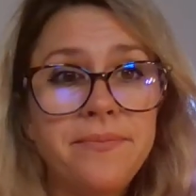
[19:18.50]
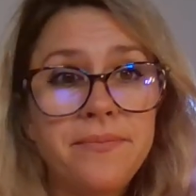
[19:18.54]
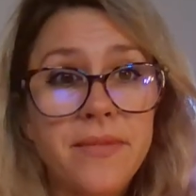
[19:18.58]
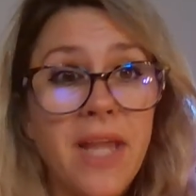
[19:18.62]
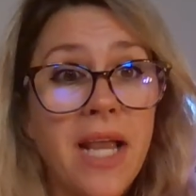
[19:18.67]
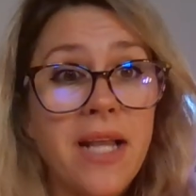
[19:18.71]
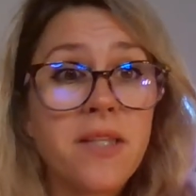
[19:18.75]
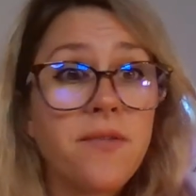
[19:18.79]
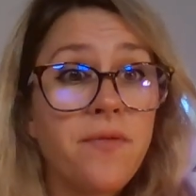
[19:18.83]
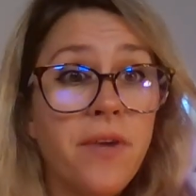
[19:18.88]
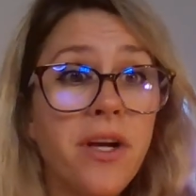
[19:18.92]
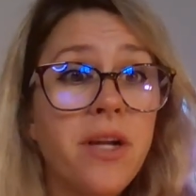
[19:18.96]

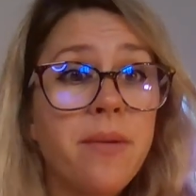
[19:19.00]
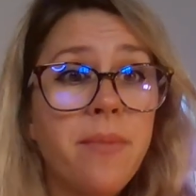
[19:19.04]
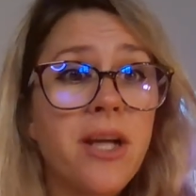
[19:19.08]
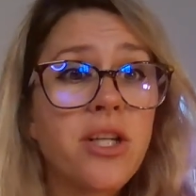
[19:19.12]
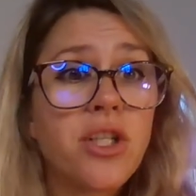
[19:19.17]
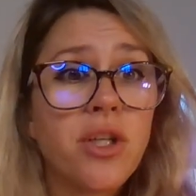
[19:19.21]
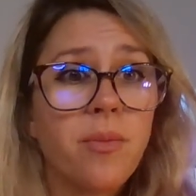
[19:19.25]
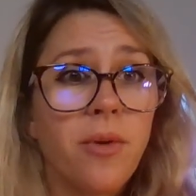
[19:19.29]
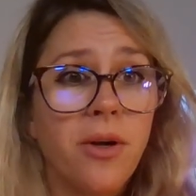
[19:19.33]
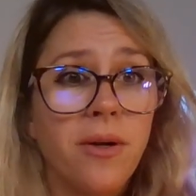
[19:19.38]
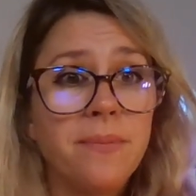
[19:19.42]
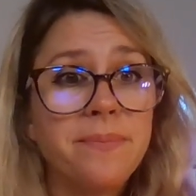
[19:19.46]
That's very
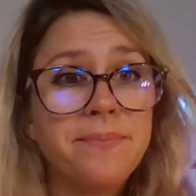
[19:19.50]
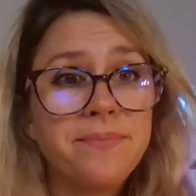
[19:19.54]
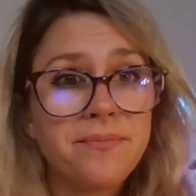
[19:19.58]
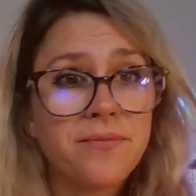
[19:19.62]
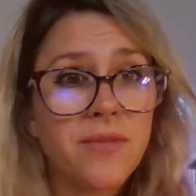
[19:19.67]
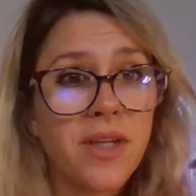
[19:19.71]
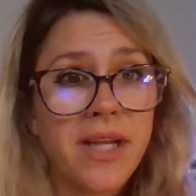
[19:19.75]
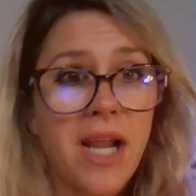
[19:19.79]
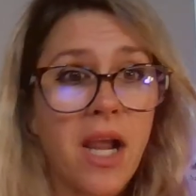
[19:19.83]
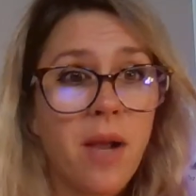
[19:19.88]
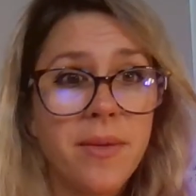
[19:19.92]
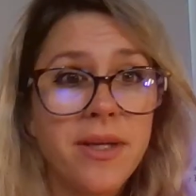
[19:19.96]
measurable.
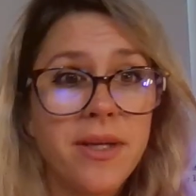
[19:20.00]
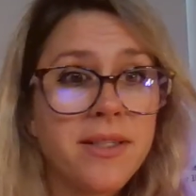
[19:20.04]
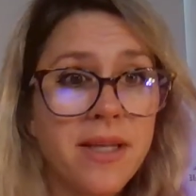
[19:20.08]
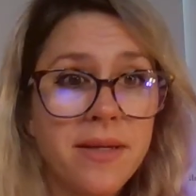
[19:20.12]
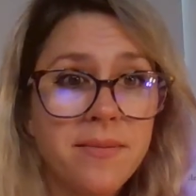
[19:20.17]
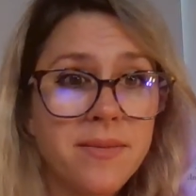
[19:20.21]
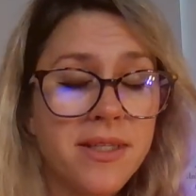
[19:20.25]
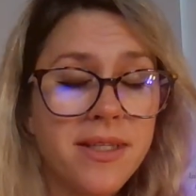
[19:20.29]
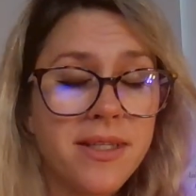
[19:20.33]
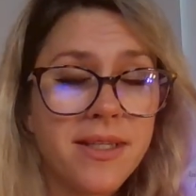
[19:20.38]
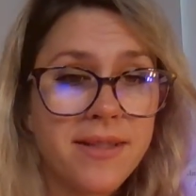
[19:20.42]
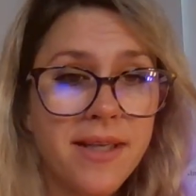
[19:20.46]
Like, how many
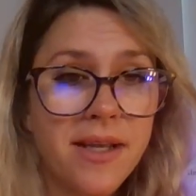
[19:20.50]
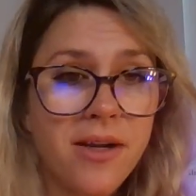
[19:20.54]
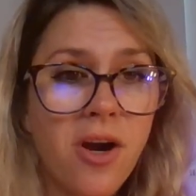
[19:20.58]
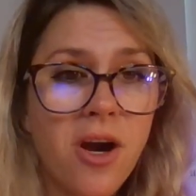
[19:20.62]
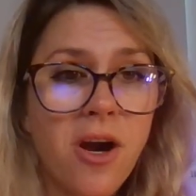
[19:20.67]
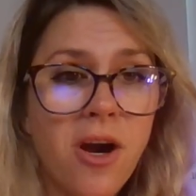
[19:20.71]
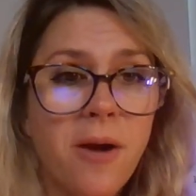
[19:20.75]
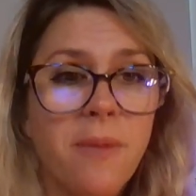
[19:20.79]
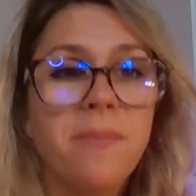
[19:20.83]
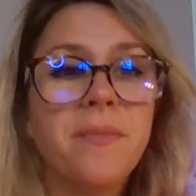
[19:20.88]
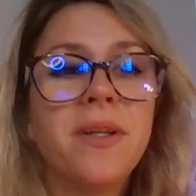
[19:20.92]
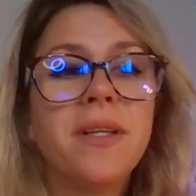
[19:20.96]
times do you say
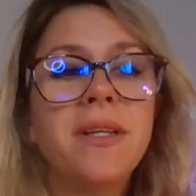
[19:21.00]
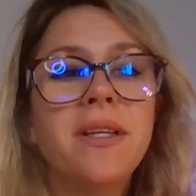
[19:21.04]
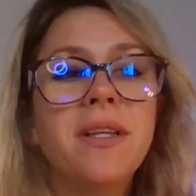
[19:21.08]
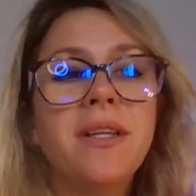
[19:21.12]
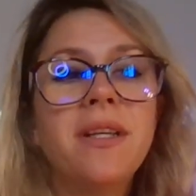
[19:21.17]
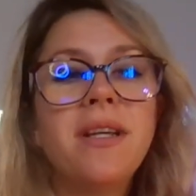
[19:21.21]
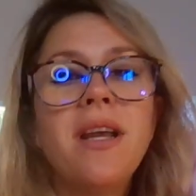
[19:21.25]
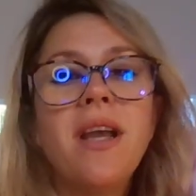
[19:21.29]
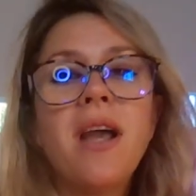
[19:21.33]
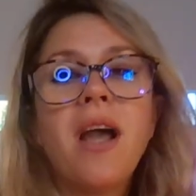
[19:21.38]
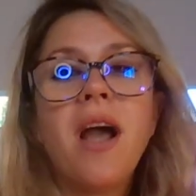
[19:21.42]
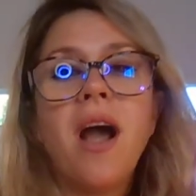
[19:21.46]
car?
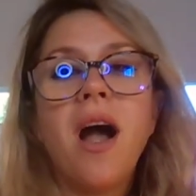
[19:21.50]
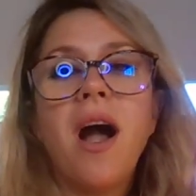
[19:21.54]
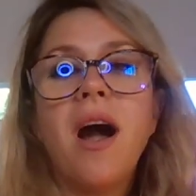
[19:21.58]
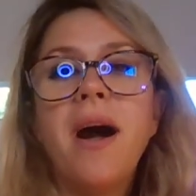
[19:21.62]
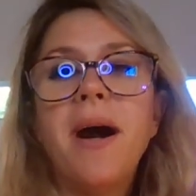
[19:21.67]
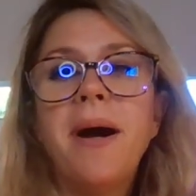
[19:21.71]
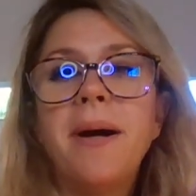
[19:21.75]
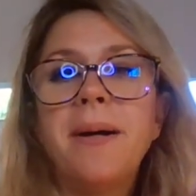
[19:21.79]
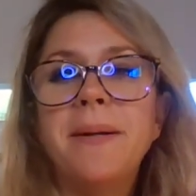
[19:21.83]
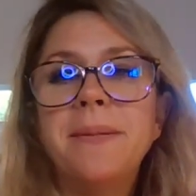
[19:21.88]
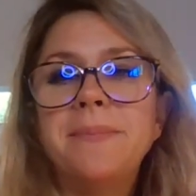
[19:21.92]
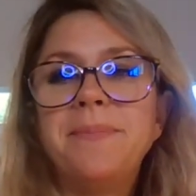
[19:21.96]

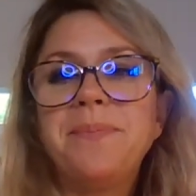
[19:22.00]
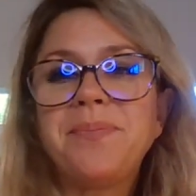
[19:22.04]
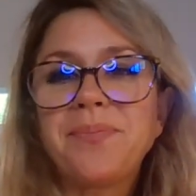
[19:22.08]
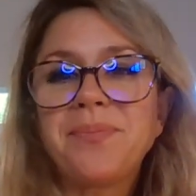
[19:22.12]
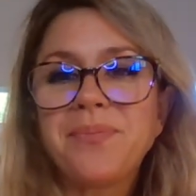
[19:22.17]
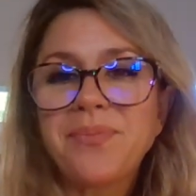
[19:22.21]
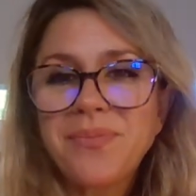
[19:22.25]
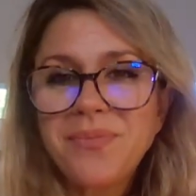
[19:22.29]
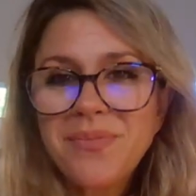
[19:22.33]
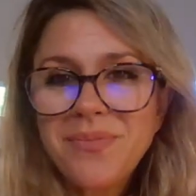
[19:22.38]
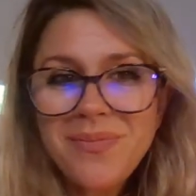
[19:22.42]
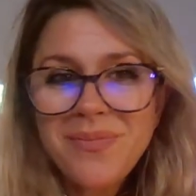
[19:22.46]
Oh,
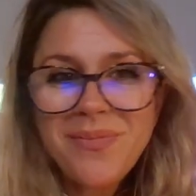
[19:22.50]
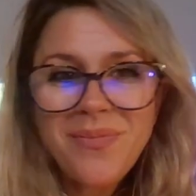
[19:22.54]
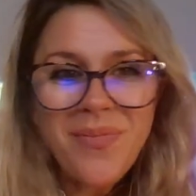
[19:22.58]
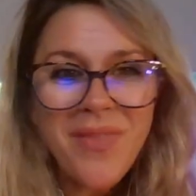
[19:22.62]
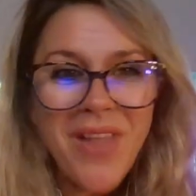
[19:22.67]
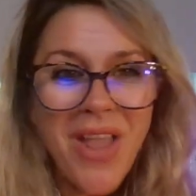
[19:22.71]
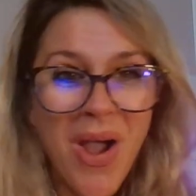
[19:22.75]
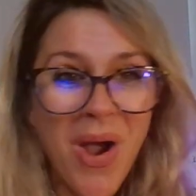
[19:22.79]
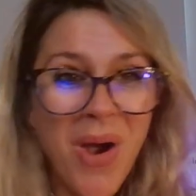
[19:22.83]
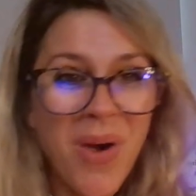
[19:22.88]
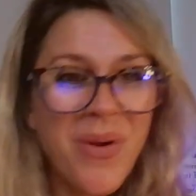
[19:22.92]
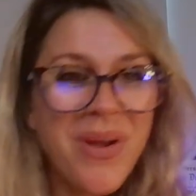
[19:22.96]

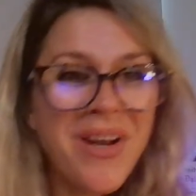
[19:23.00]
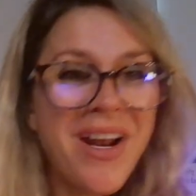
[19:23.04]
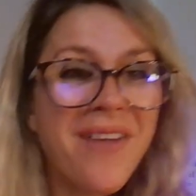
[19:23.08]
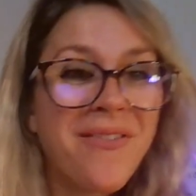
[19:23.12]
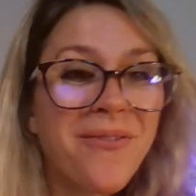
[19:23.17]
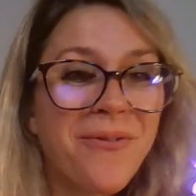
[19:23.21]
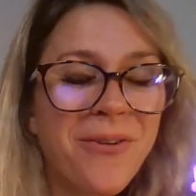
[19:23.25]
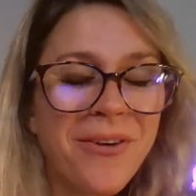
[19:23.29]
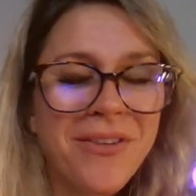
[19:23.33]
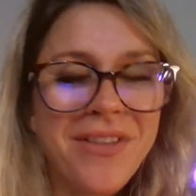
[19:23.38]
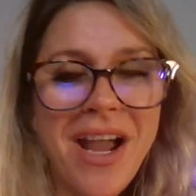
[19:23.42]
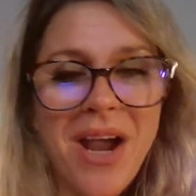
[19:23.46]
and
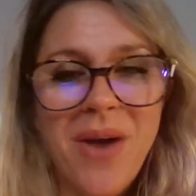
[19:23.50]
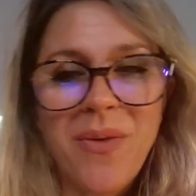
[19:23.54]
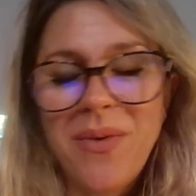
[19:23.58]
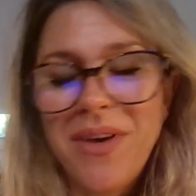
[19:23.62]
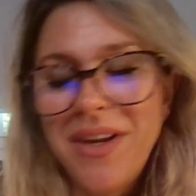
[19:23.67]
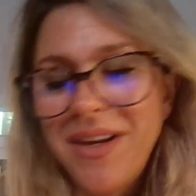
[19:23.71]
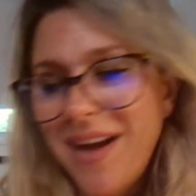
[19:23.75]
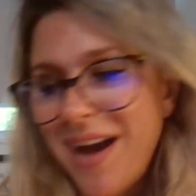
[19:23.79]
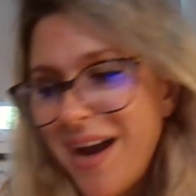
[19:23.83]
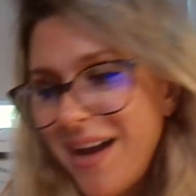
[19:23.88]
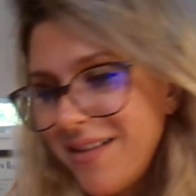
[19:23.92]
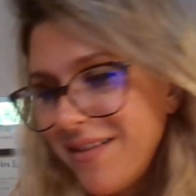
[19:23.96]
for that
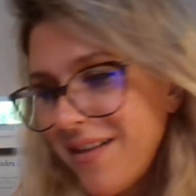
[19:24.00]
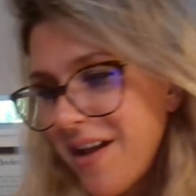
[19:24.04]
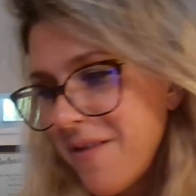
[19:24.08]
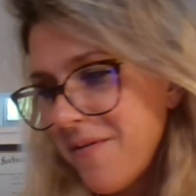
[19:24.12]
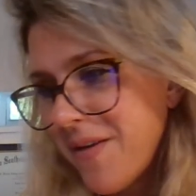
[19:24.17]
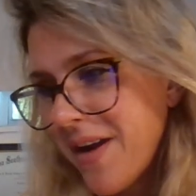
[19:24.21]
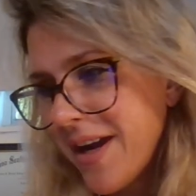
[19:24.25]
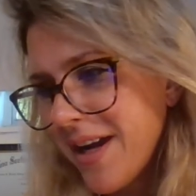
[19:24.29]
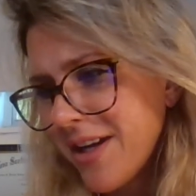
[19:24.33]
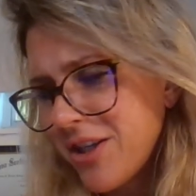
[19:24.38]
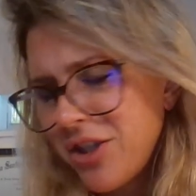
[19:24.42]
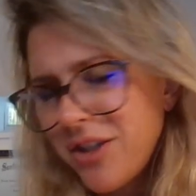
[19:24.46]
one, I
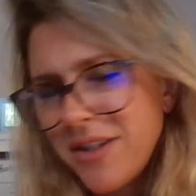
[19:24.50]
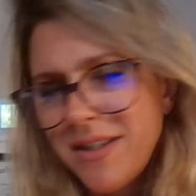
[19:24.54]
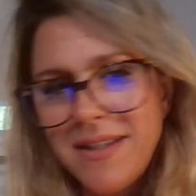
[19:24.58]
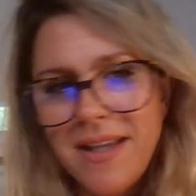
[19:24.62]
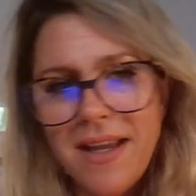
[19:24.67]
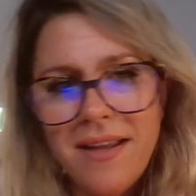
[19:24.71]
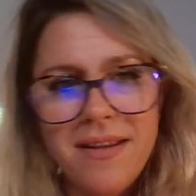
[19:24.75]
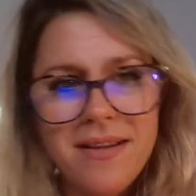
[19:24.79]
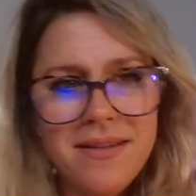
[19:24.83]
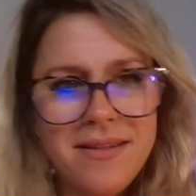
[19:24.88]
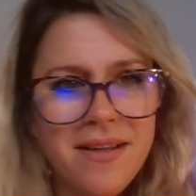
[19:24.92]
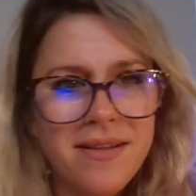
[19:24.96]
actually
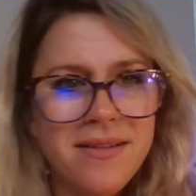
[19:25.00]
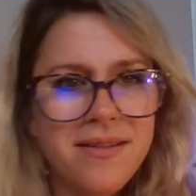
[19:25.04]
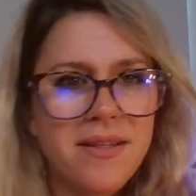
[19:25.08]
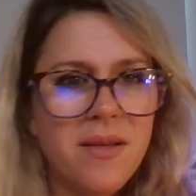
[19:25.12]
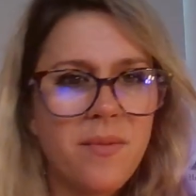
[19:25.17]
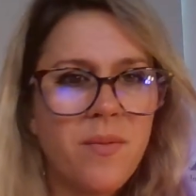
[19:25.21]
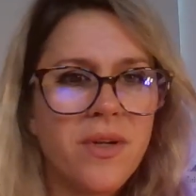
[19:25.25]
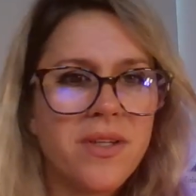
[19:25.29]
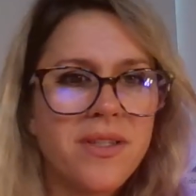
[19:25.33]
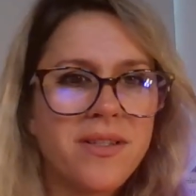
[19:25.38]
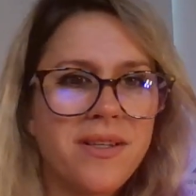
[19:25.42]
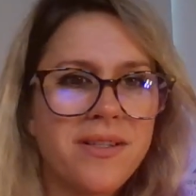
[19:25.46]
said this on
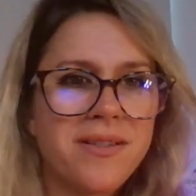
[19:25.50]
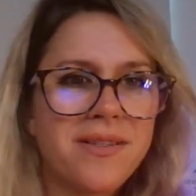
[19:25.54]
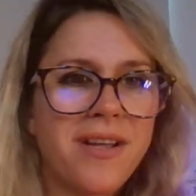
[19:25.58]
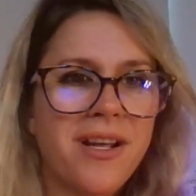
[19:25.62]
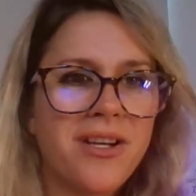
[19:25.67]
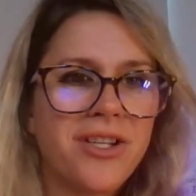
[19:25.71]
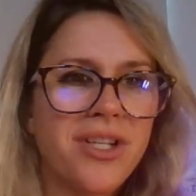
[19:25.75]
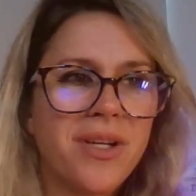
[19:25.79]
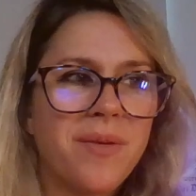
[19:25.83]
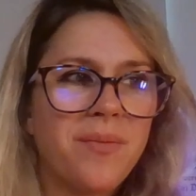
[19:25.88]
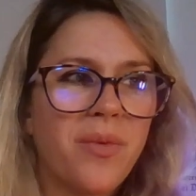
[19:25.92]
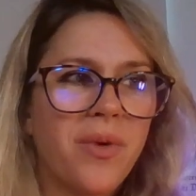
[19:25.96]
someone's
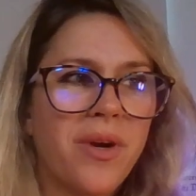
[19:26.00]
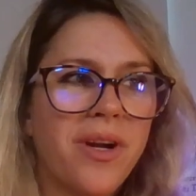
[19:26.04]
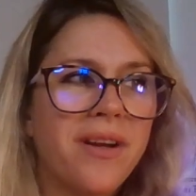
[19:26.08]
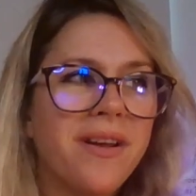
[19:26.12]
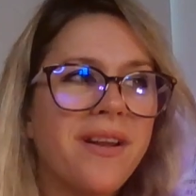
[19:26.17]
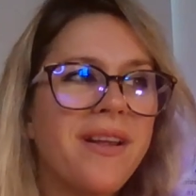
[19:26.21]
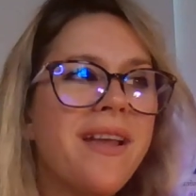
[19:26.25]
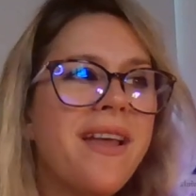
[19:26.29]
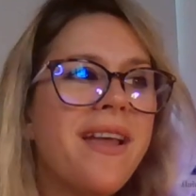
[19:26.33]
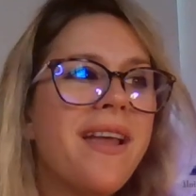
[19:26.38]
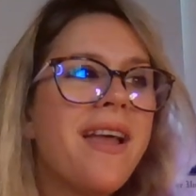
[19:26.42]
discussion board.